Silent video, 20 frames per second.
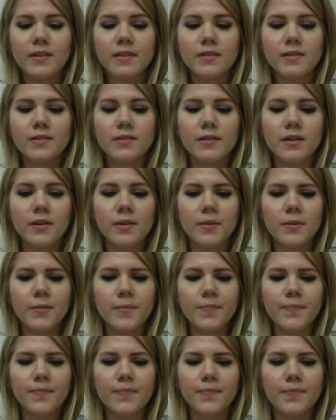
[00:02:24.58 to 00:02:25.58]

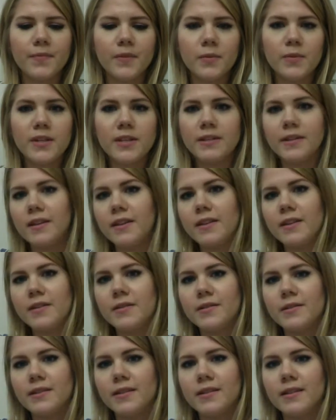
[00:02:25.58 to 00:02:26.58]
So we studied those in